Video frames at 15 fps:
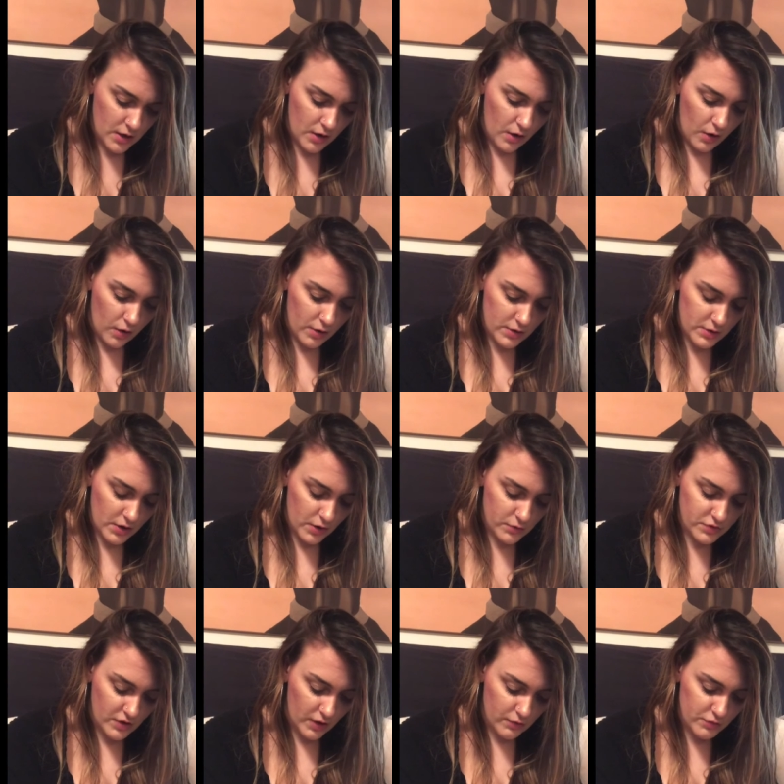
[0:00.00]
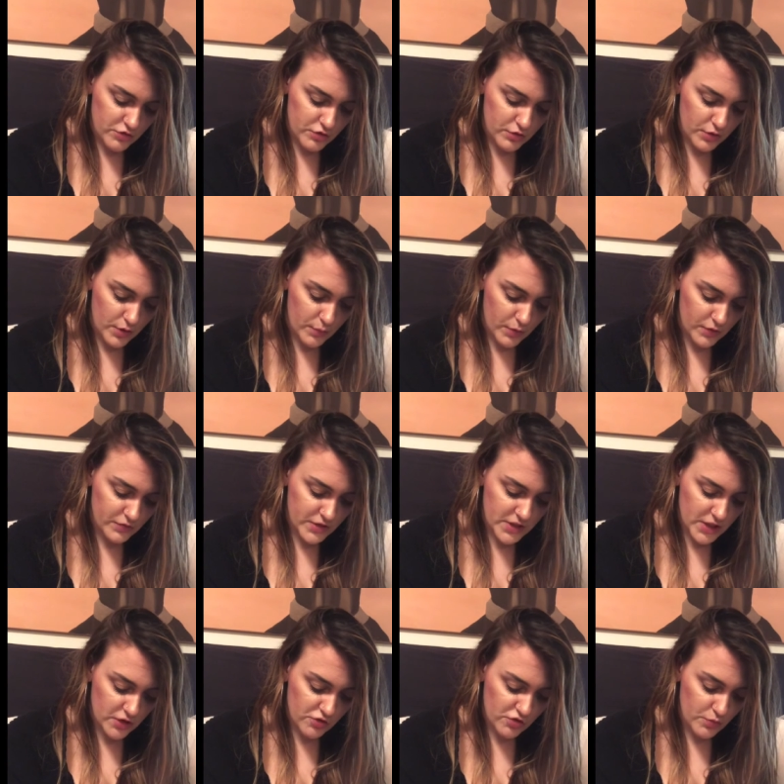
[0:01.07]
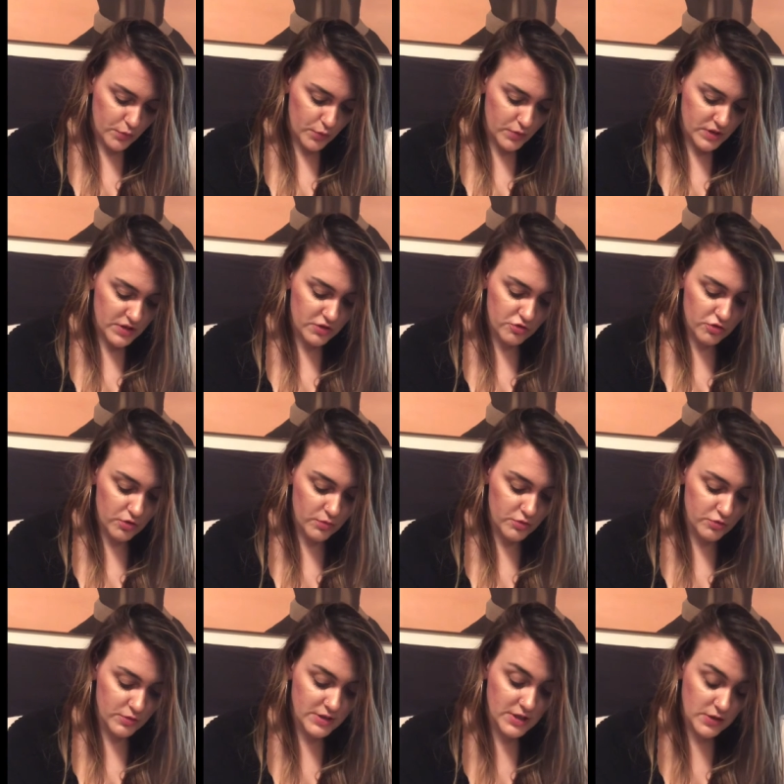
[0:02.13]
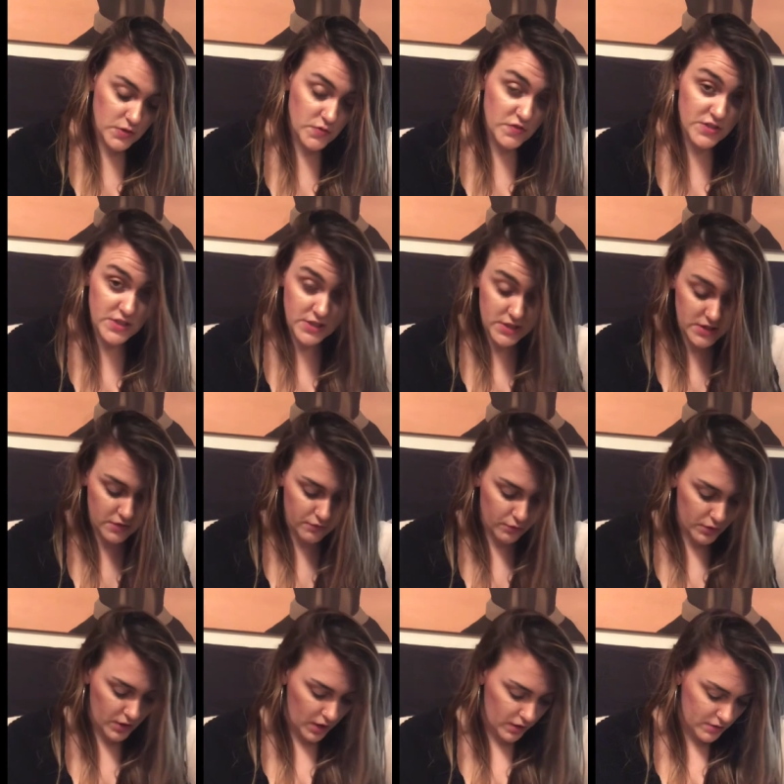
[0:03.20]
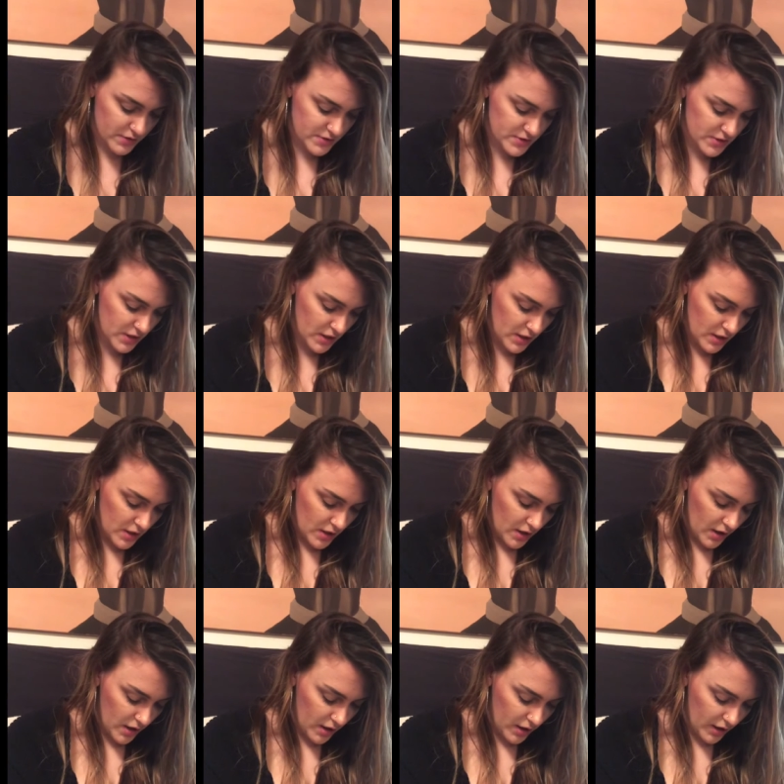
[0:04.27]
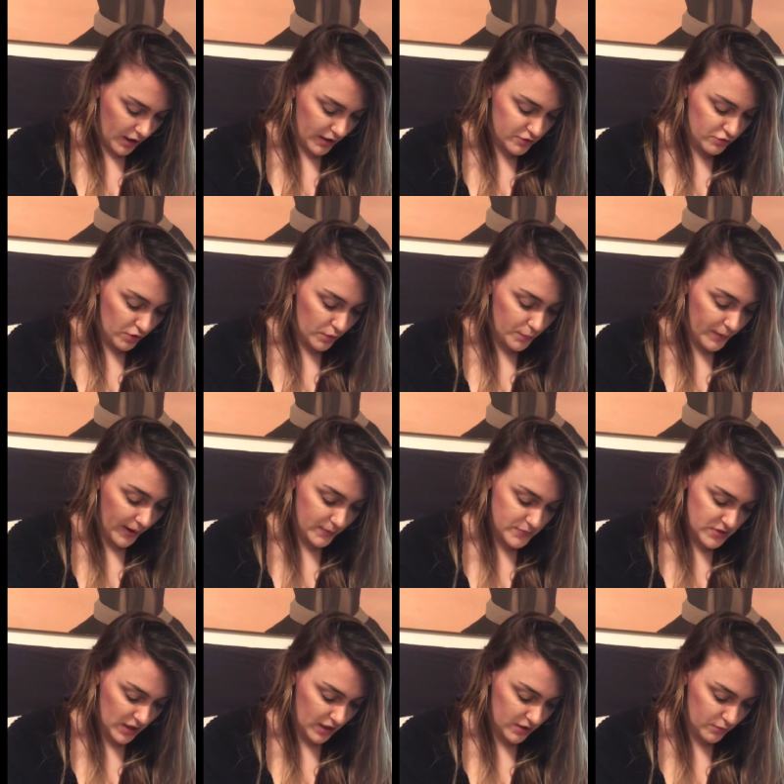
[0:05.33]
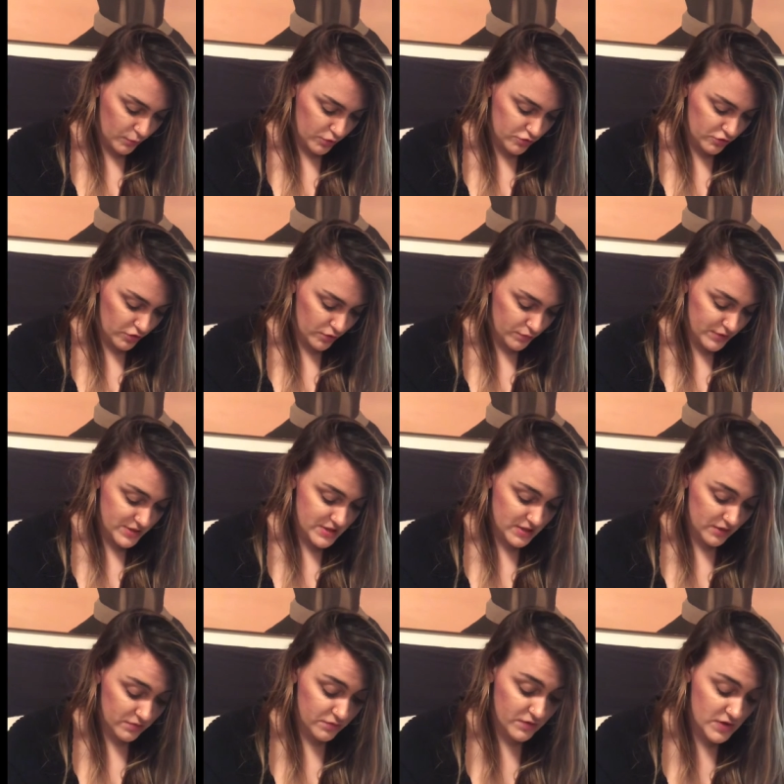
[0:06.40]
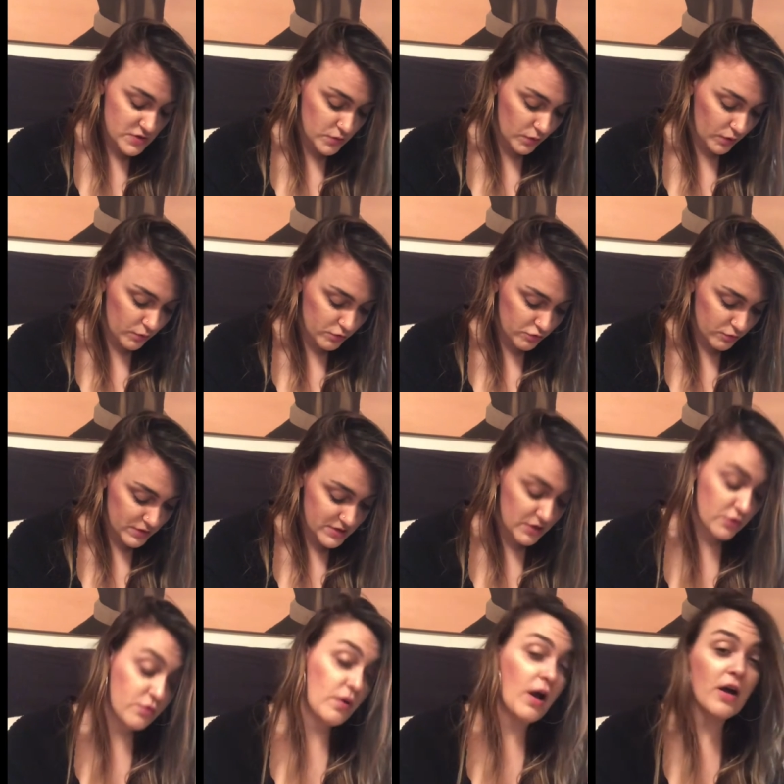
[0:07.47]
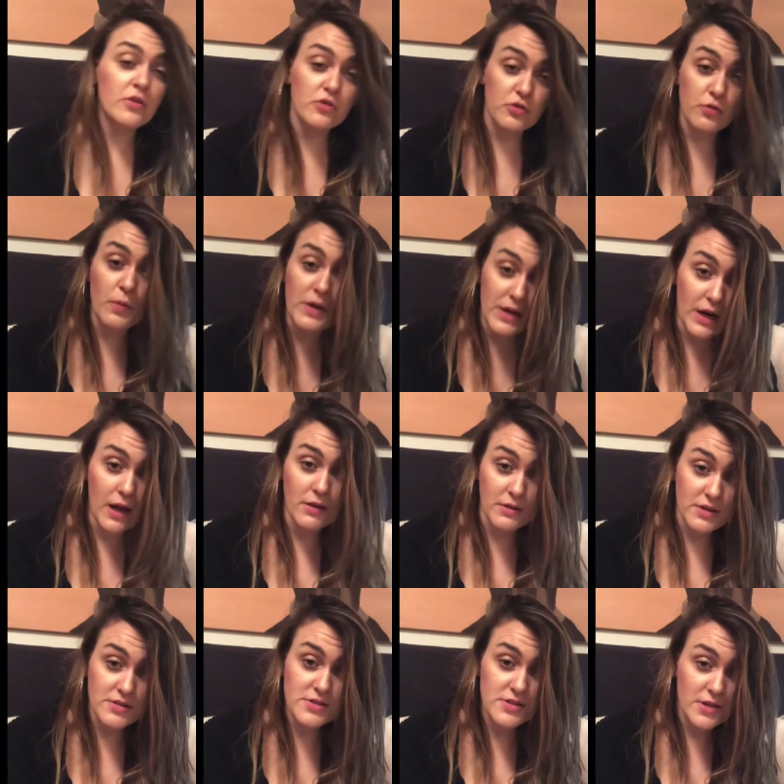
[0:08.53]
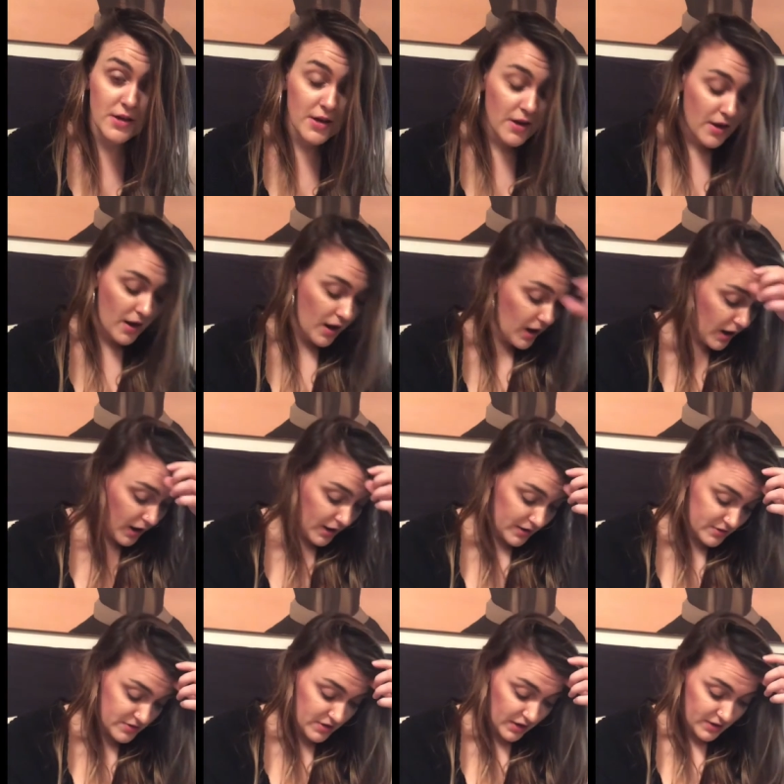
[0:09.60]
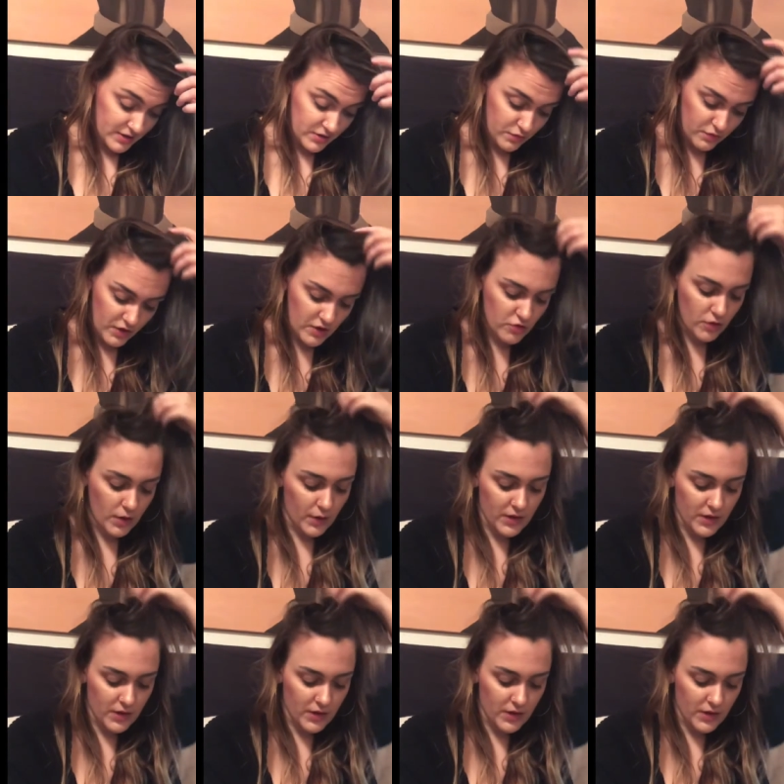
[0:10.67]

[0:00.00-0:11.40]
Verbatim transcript: R&Co Television Perfect Hair Shampoo and Conditioner, which retails for $64. Uh, Hydro Peptide Moisture Reset Face Oil, which retails for $120. I did not get the face oil.